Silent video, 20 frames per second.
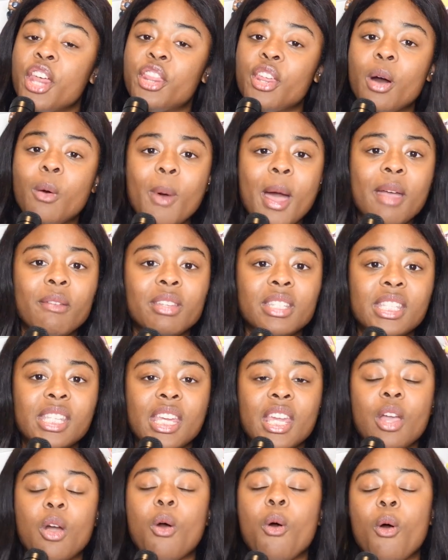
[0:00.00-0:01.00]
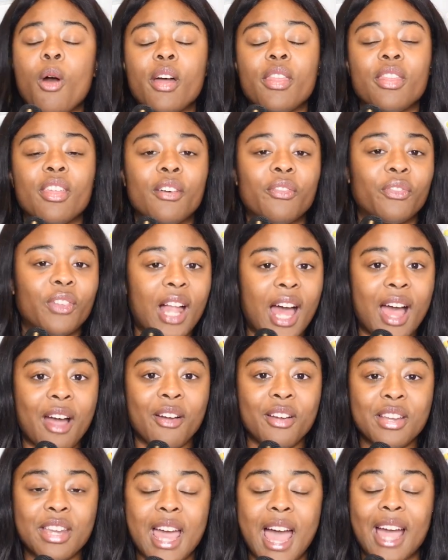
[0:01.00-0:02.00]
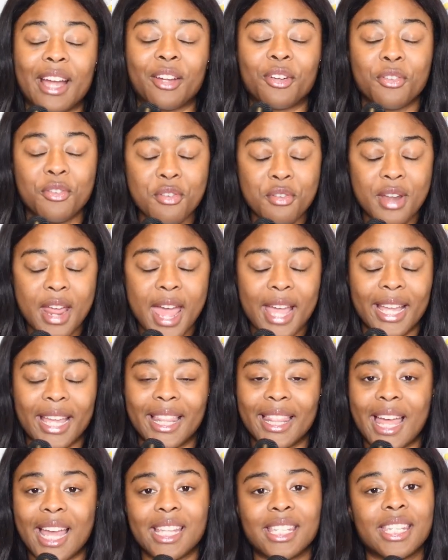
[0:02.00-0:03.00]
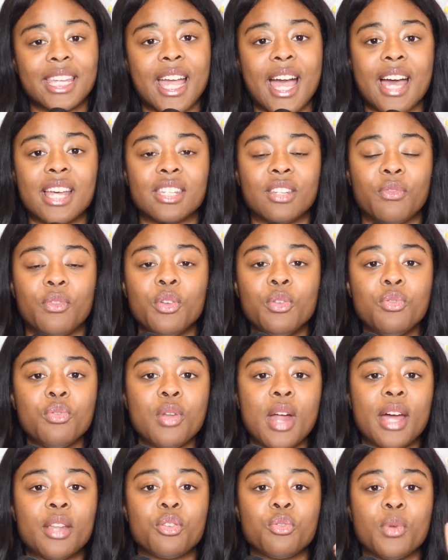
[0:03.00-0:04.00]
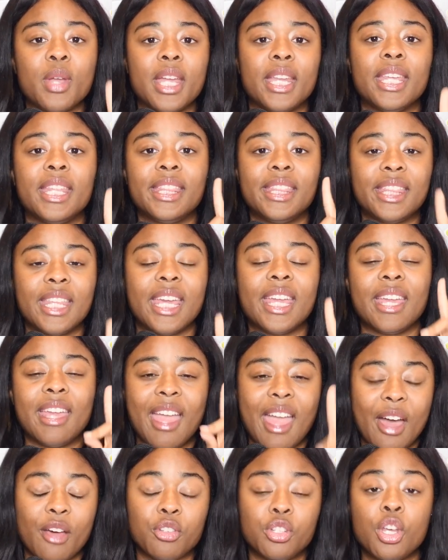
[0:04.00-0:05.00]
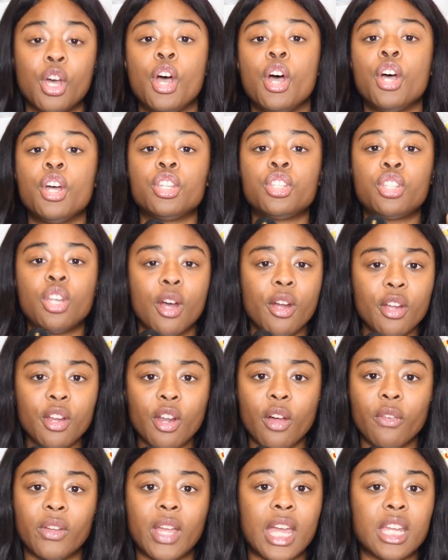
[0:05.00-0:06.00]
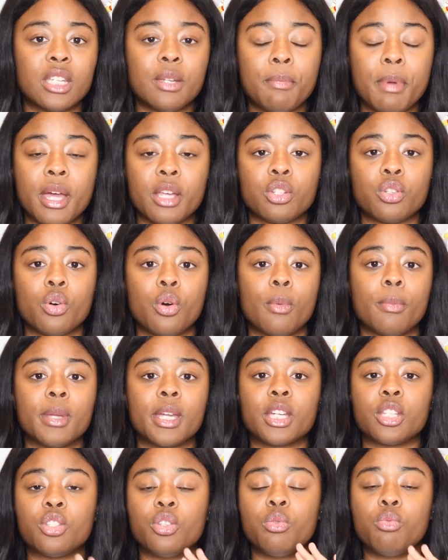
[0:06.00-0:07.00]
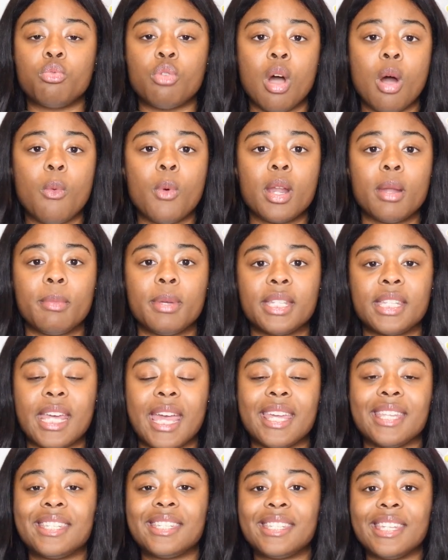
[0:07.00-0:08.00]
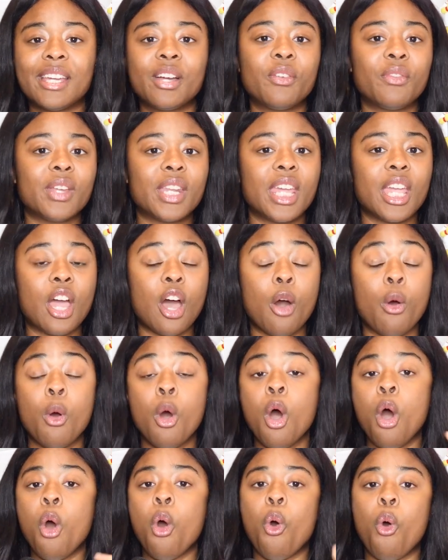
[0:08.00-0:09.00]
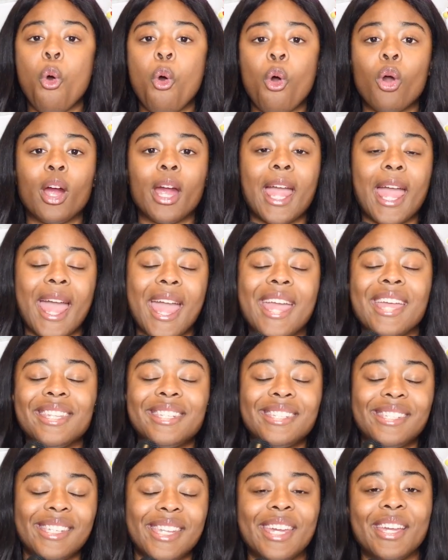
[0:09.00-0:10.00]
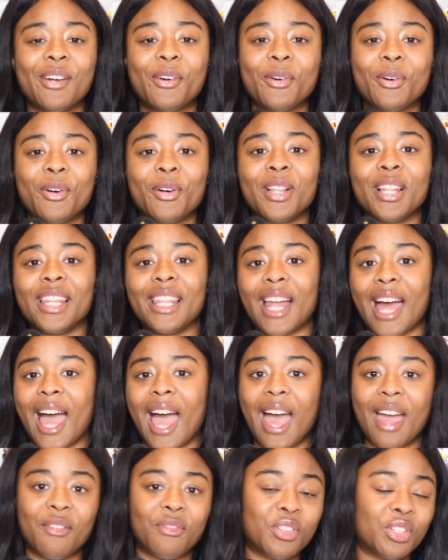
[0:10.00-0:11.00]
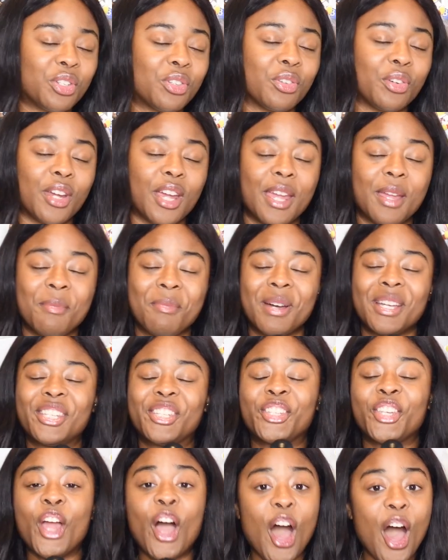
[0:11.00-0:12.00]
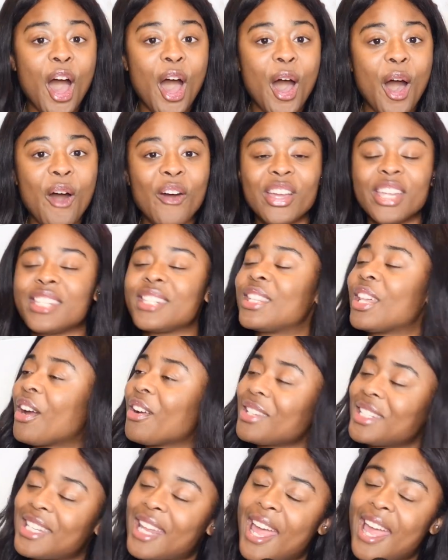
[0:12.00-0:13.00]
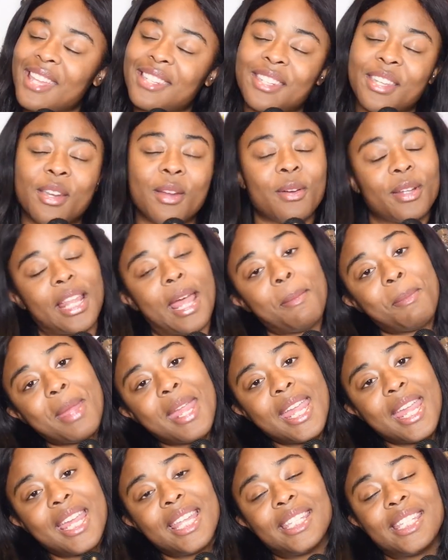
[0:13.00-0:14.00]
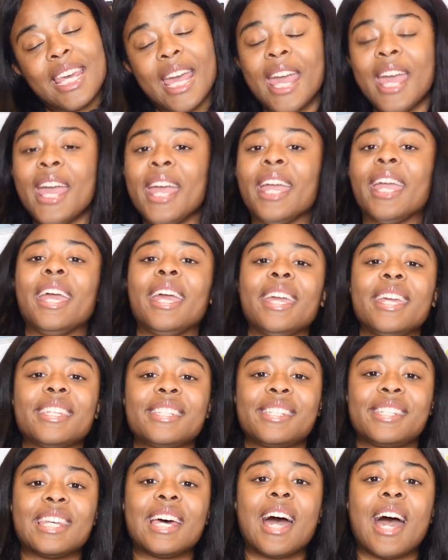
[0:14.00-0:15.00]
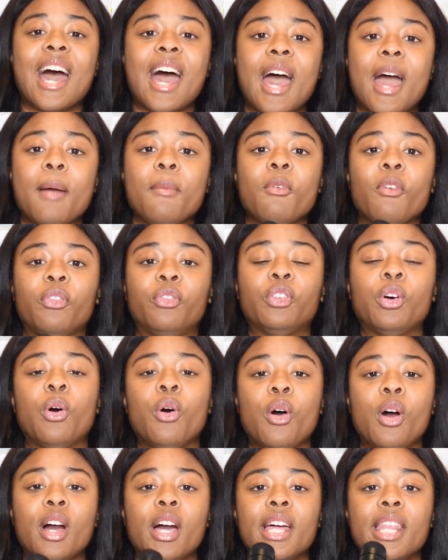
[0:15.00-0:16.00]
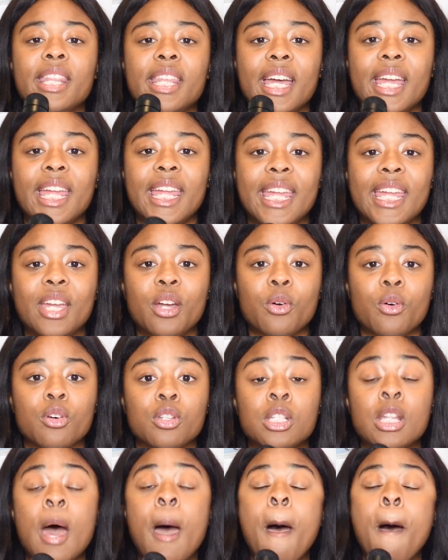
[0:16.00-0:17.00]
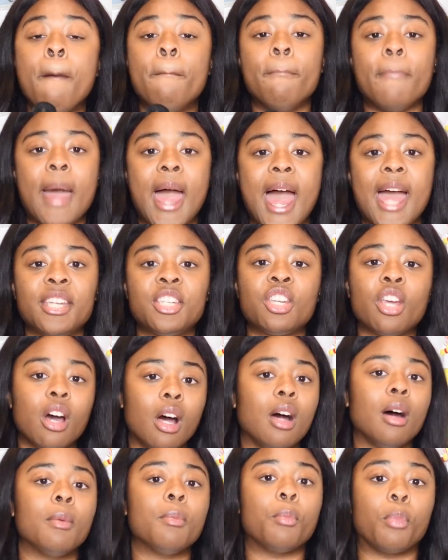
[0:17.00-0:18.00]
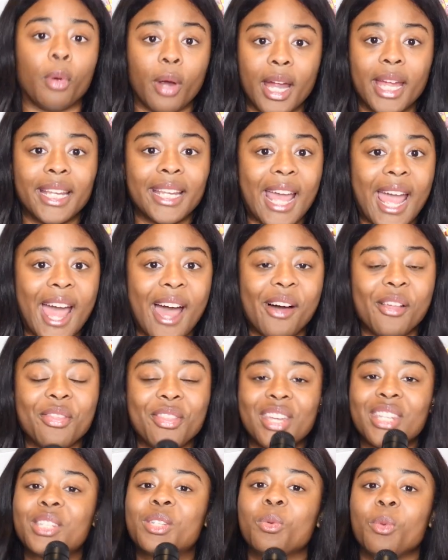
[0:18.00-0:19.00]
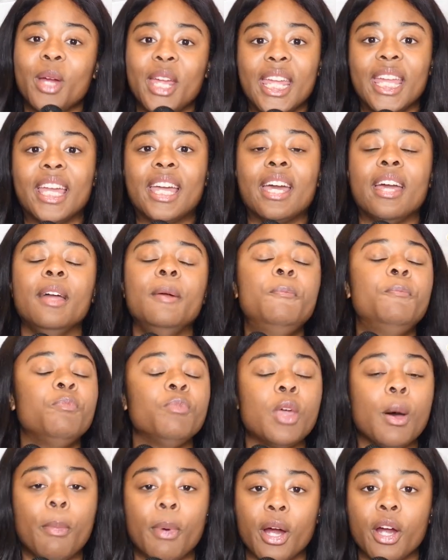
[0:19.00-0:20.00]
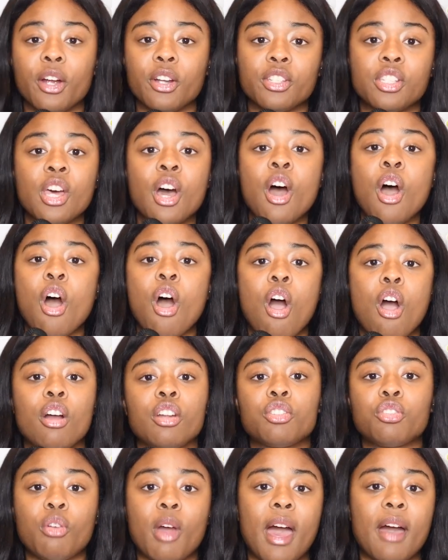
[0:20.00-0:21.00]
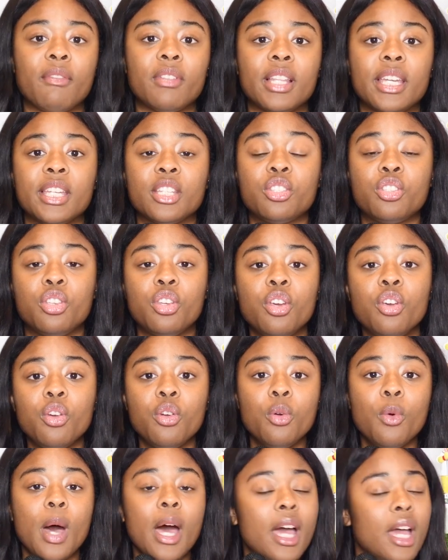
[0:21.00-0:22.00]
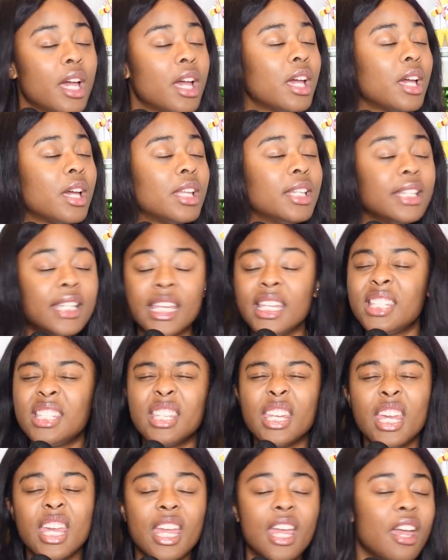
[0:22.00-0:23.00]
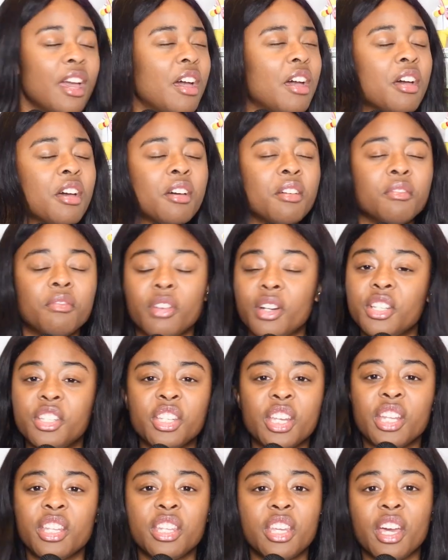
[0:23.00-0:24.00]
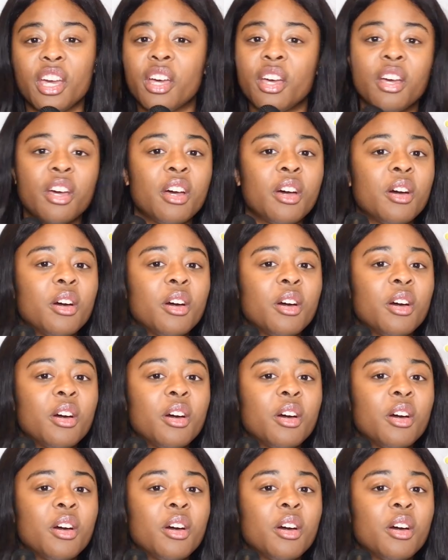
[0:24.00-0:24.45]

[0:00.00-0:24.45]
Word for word: the wavy tee, or the flower dye crew neck. And lastly, guys, if you do not do anything else, Turn your notification bells on because you don't want to miss a single video or a single live stream. But y'all, it's Thursday, so you know what that means. It is time for the Eagles matchup breakdown. This week, the Birds are traveling to DC, Virginia,